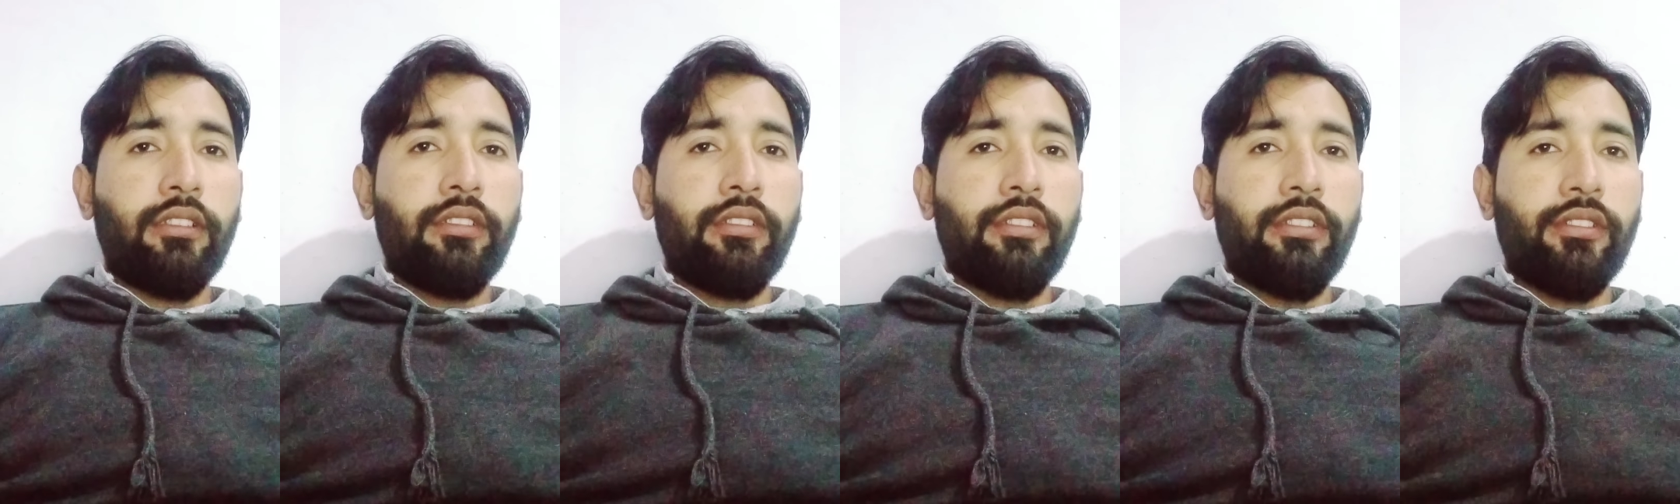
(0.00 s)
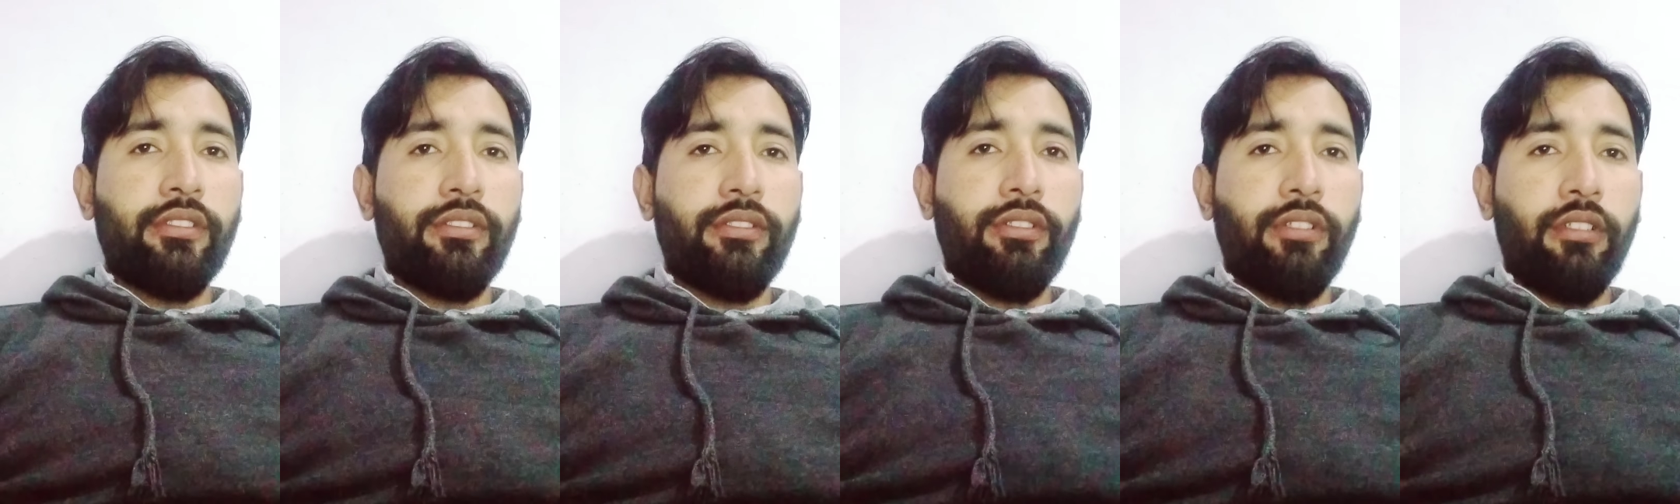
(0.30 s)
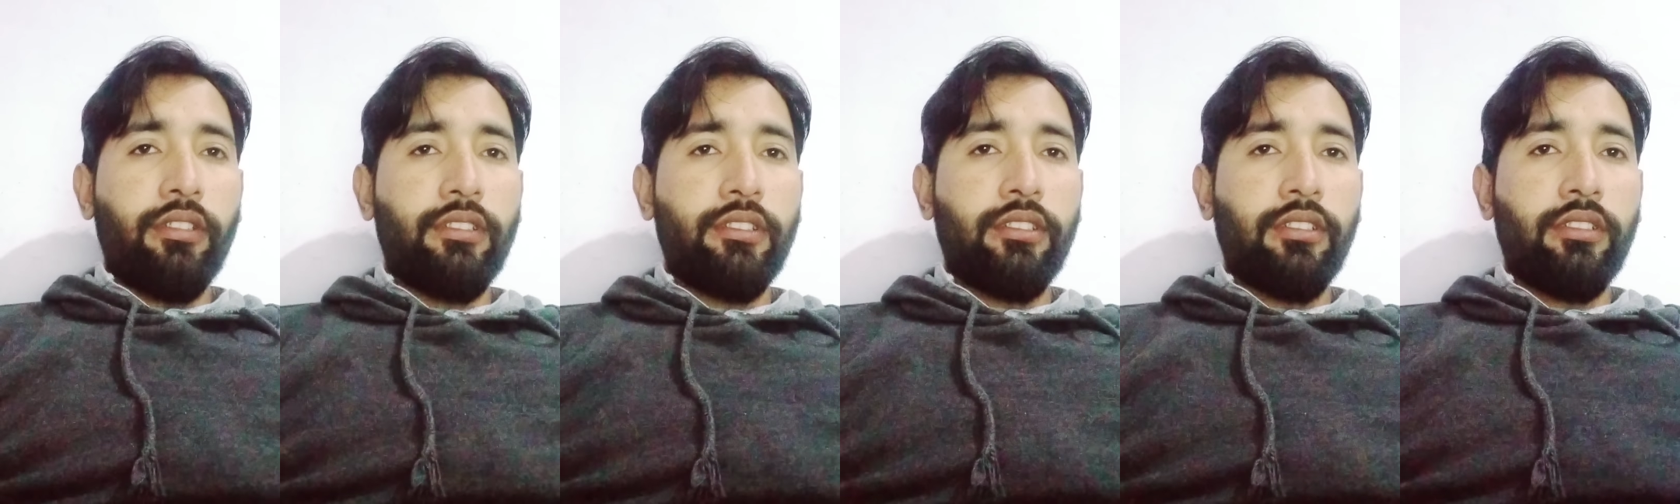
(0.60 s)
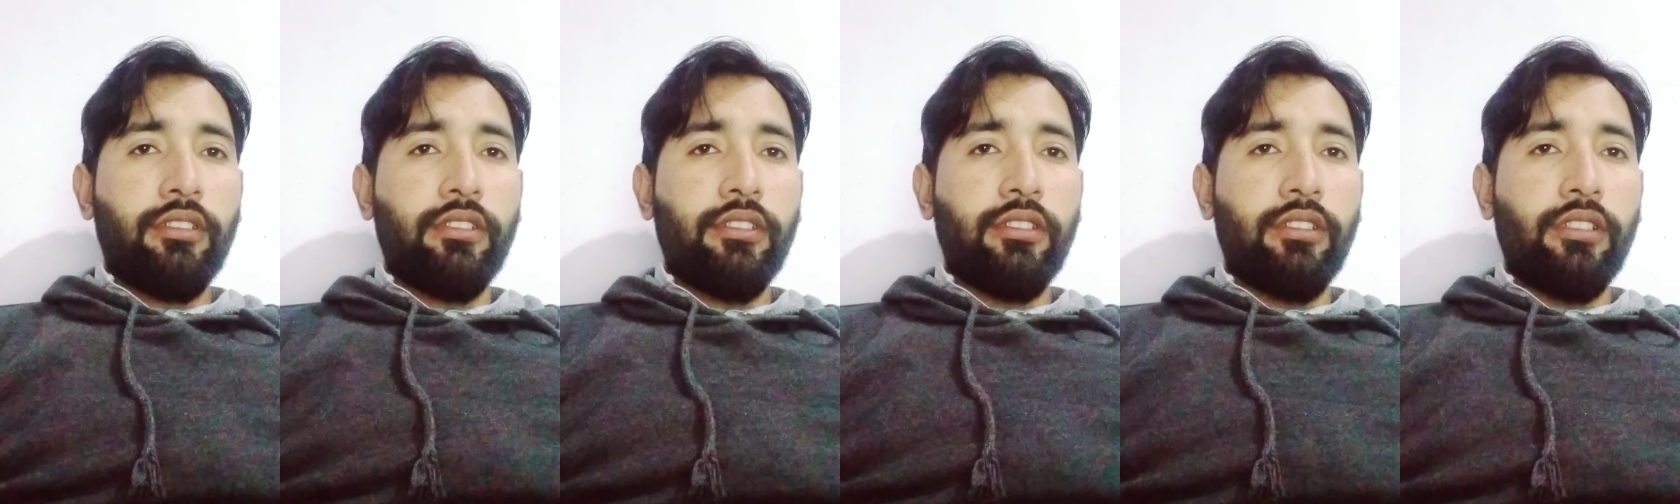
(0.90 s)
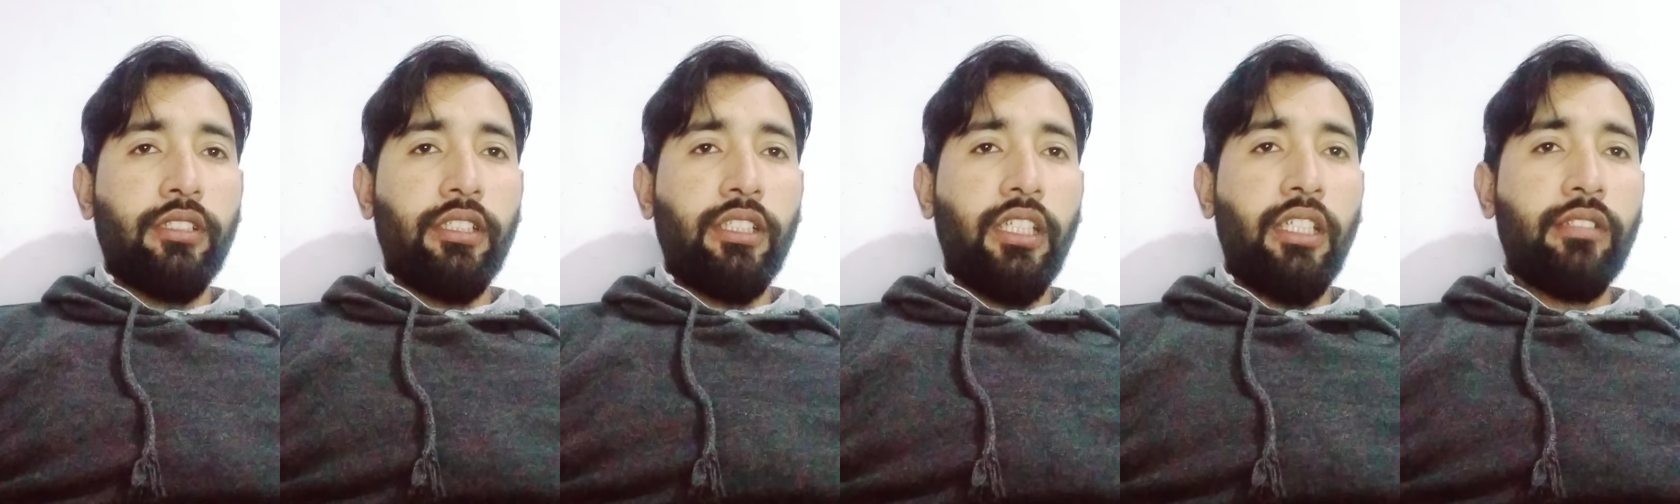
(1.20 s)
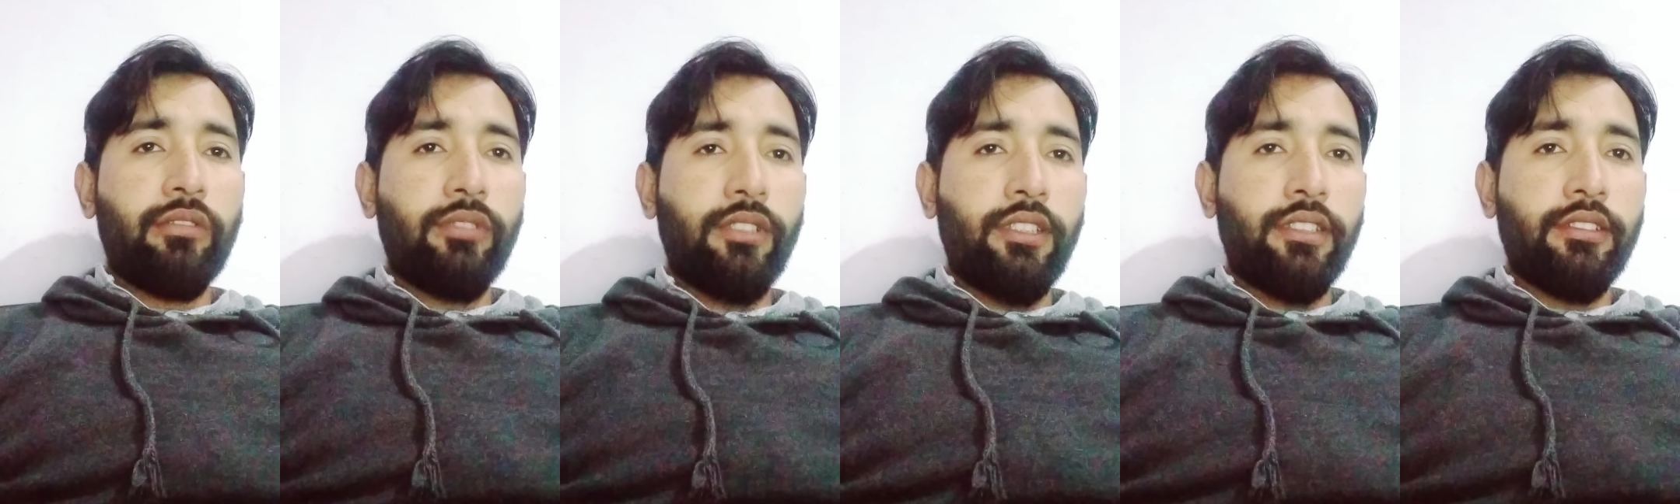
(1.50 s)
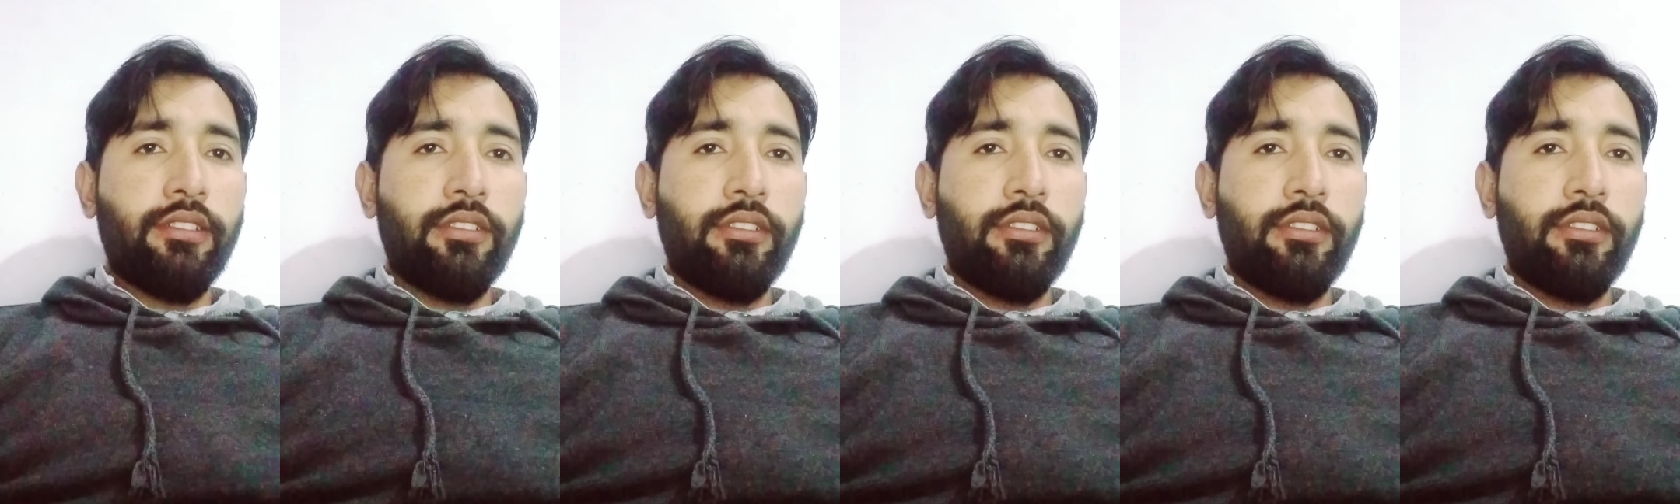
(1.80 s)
instruction in a language